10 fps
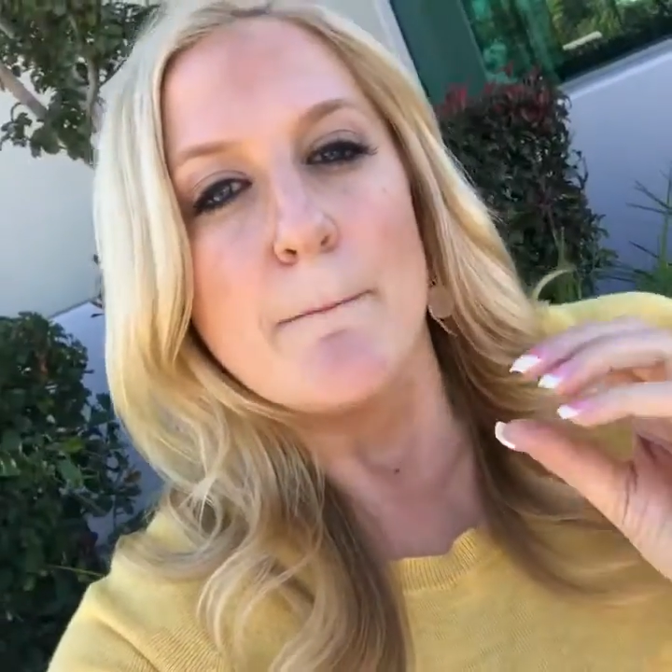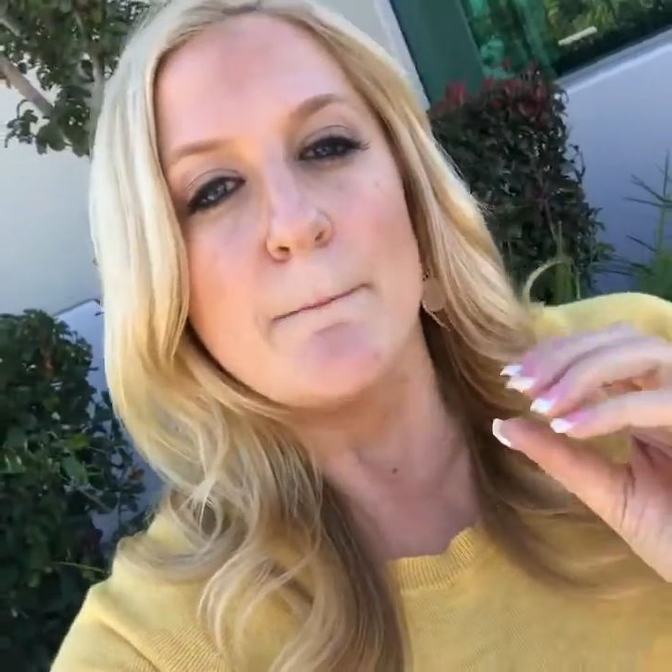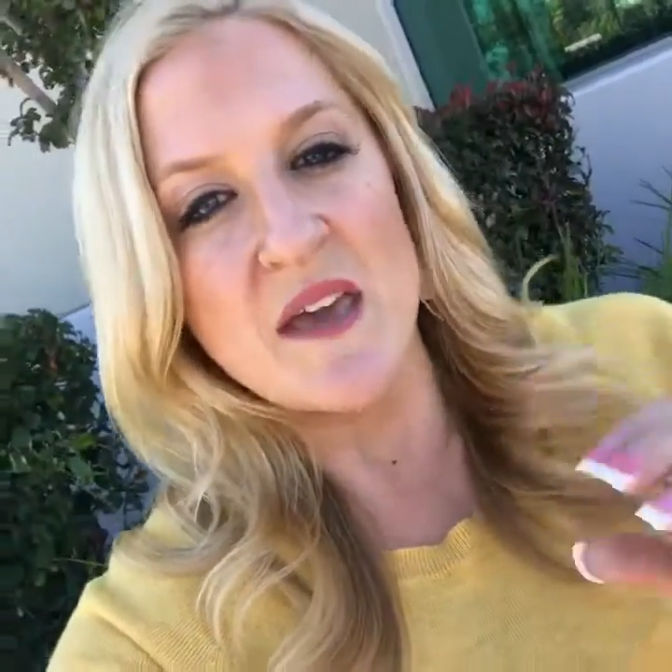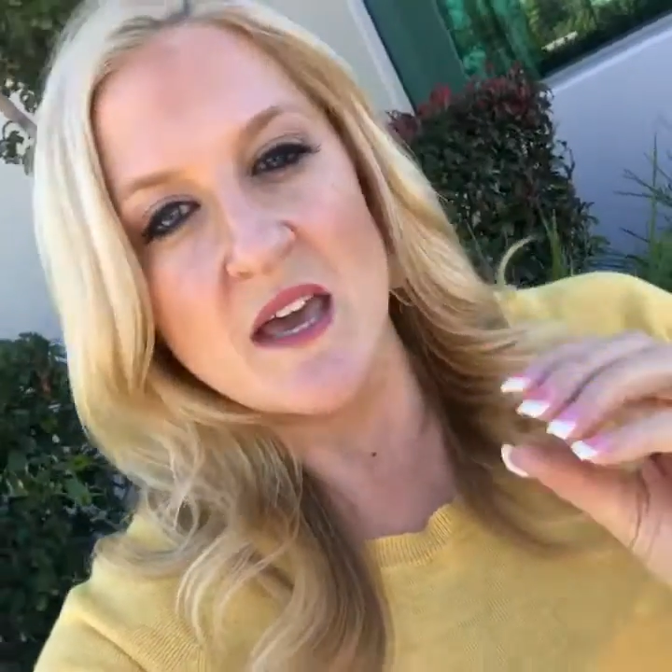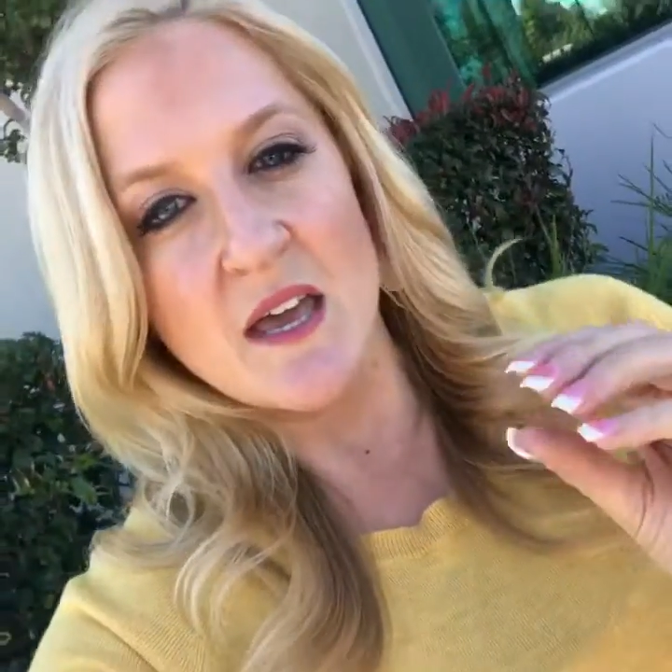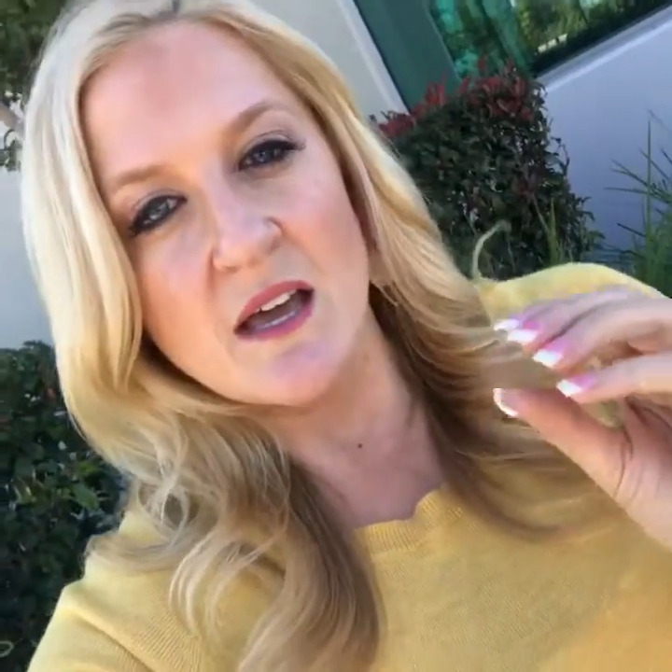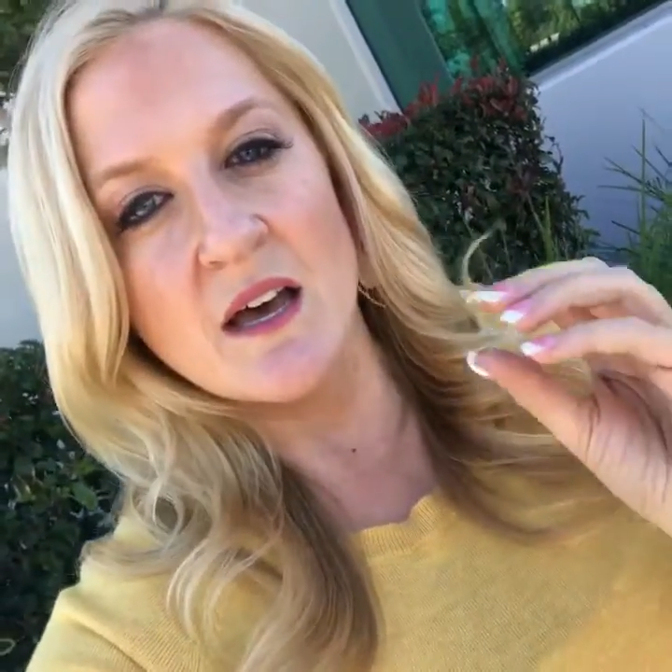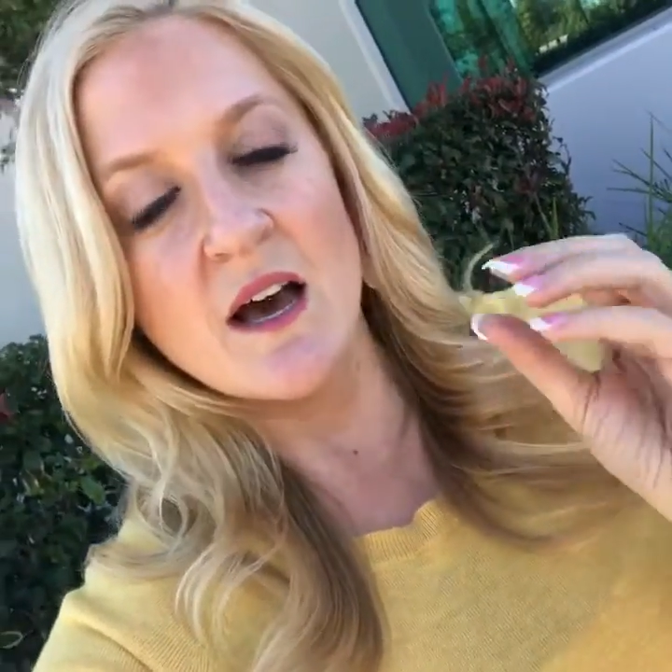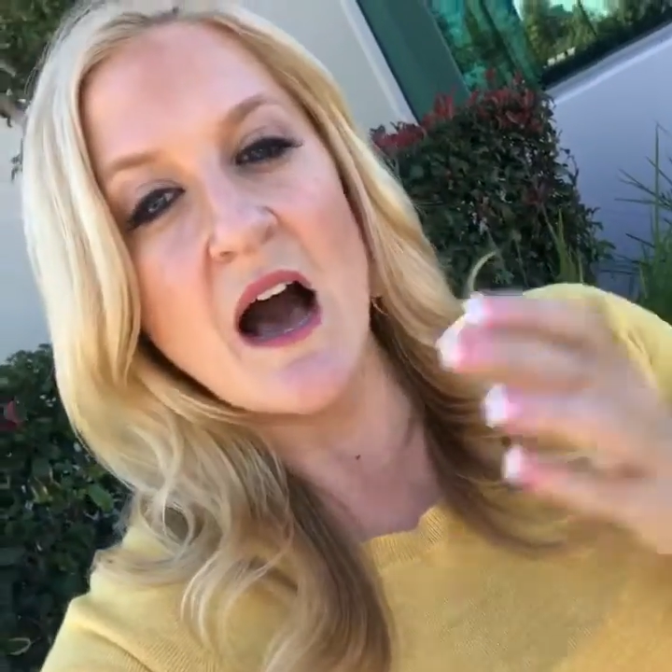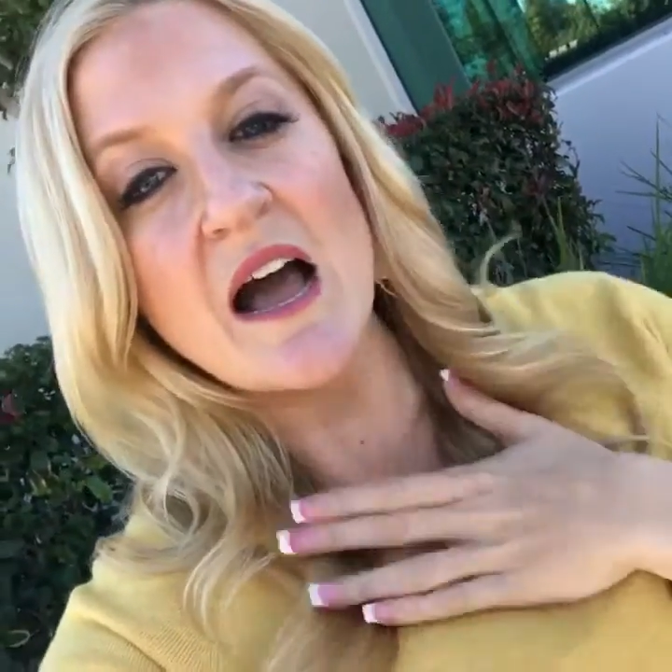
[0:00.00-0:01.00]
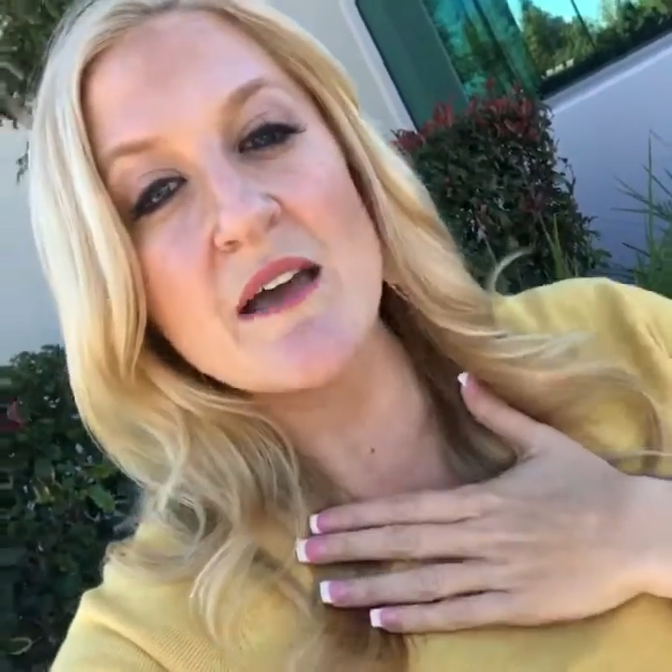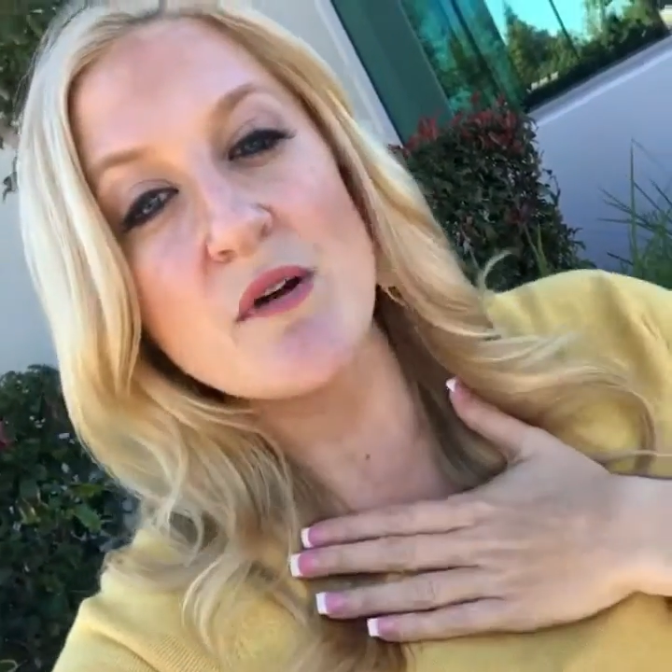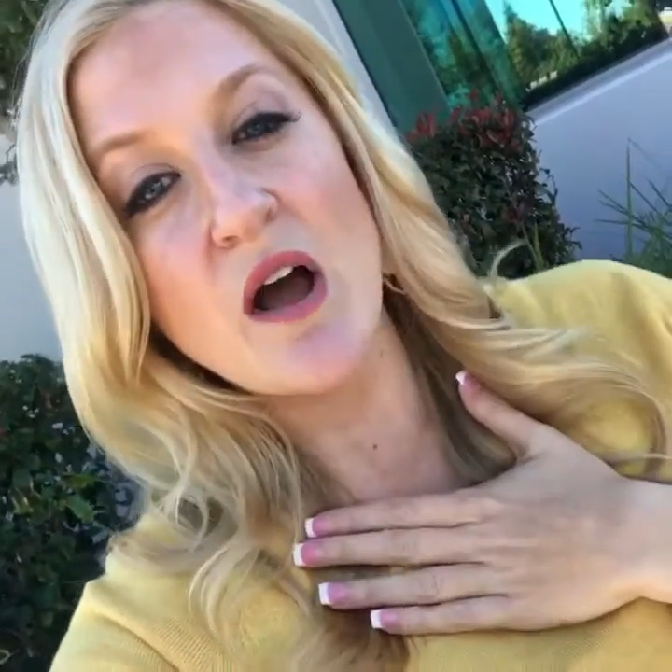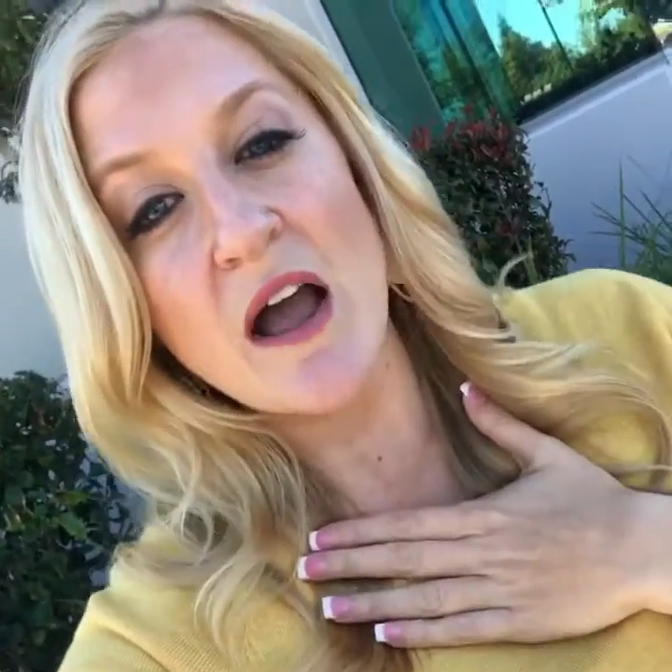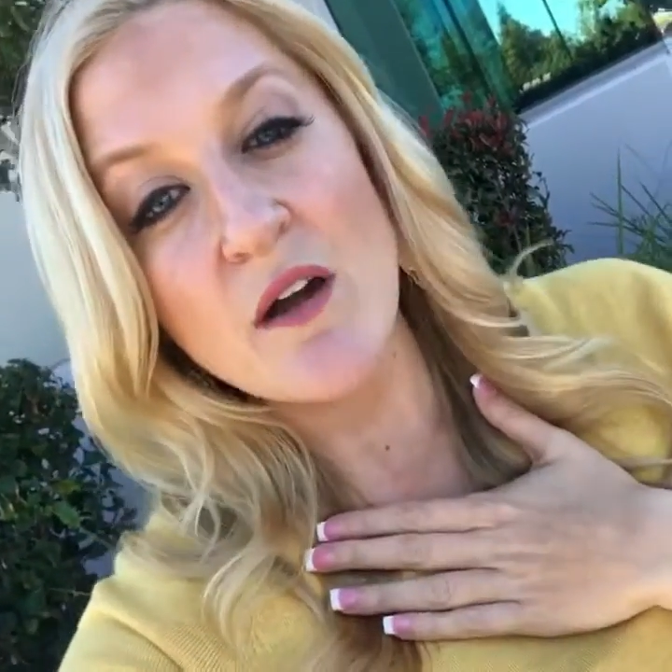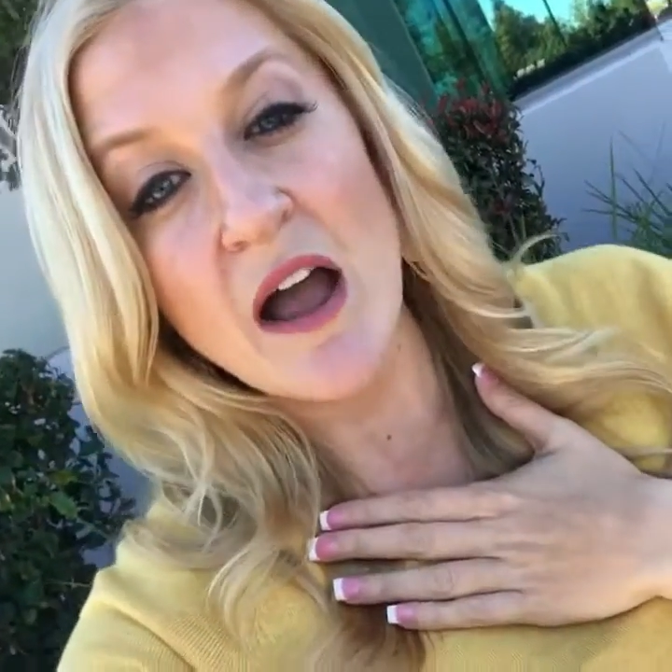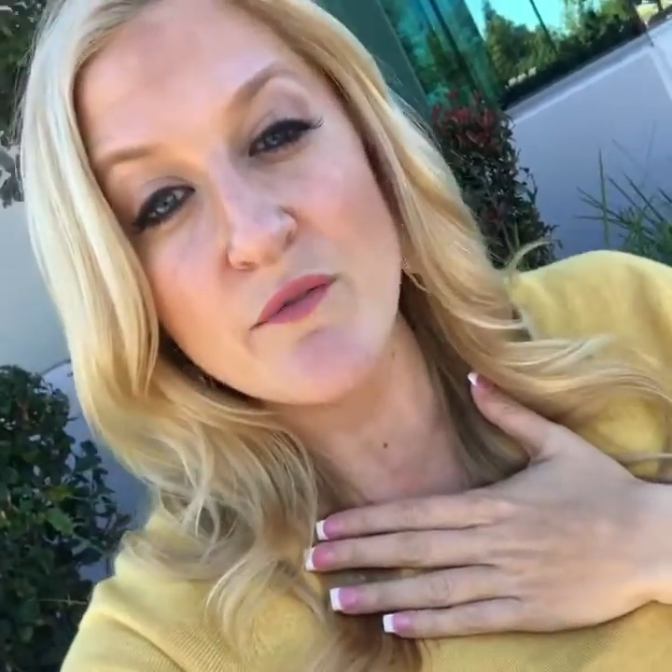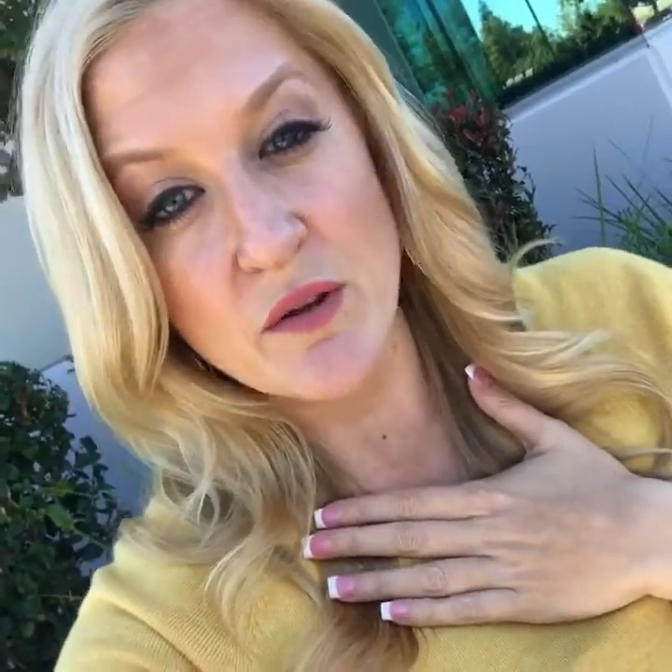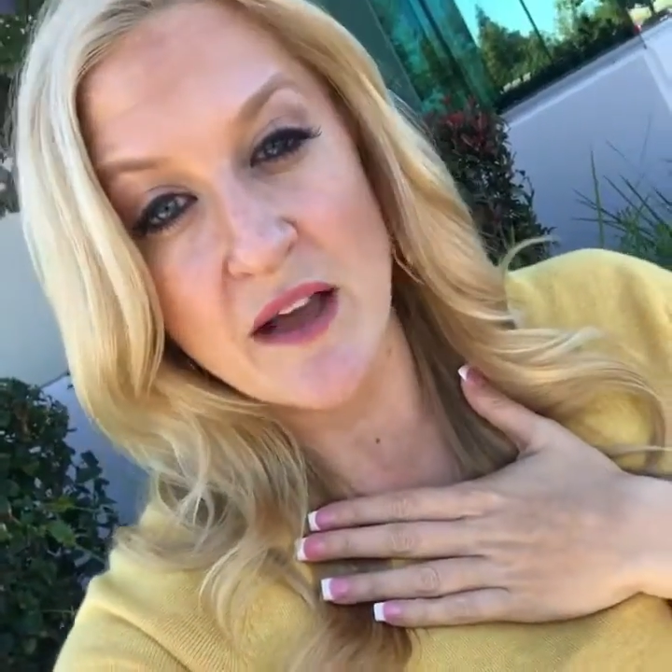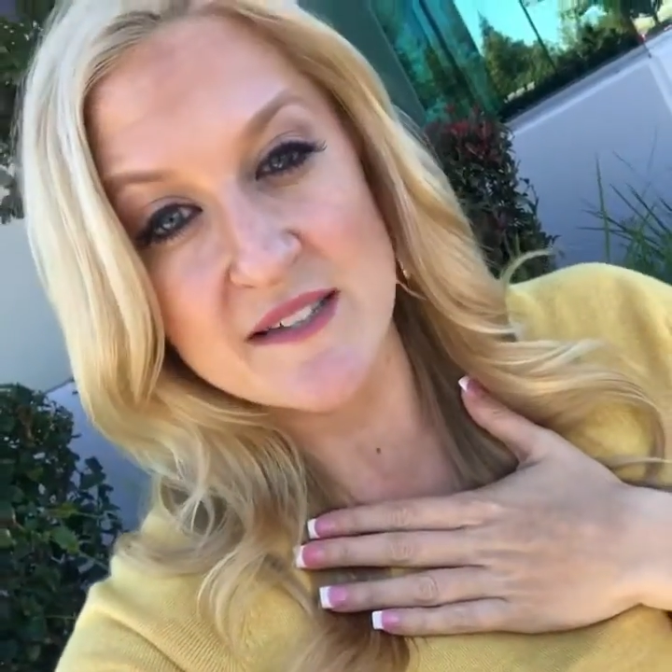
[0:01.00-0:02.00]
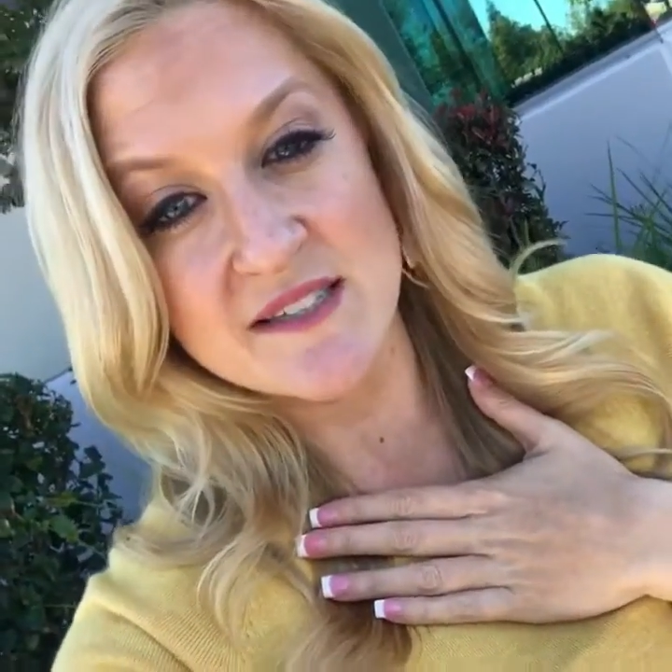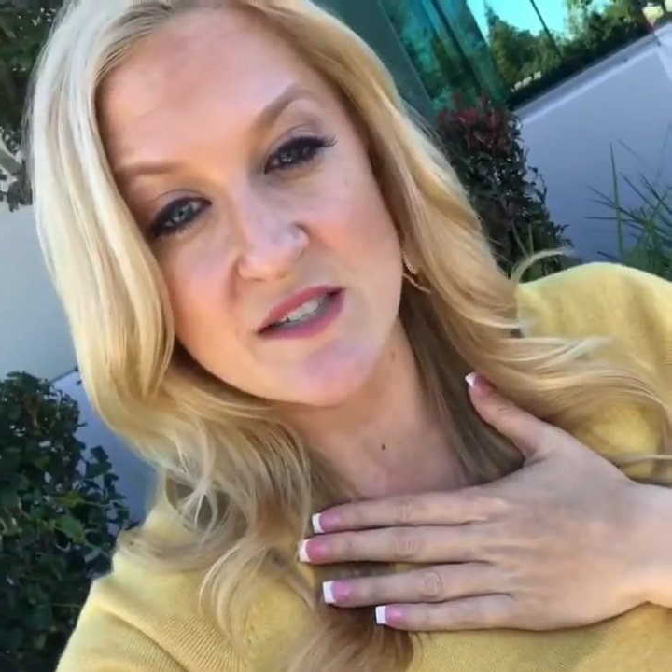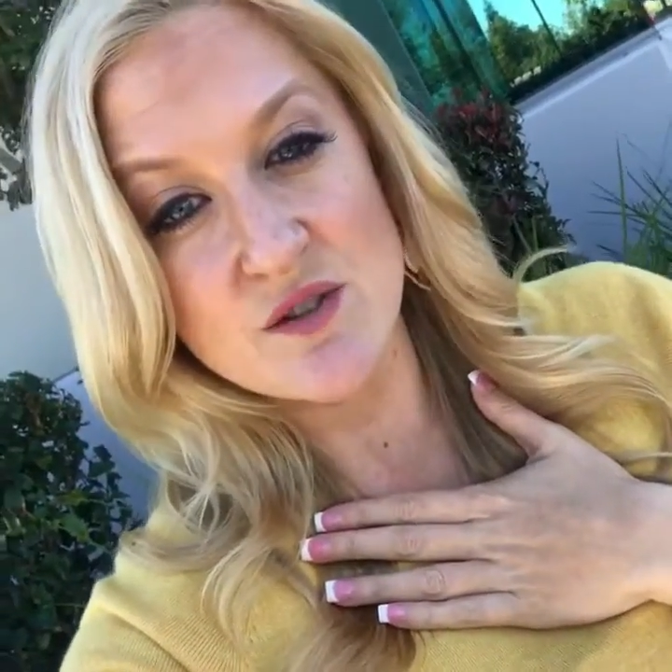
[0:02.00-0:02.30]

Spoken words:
I realized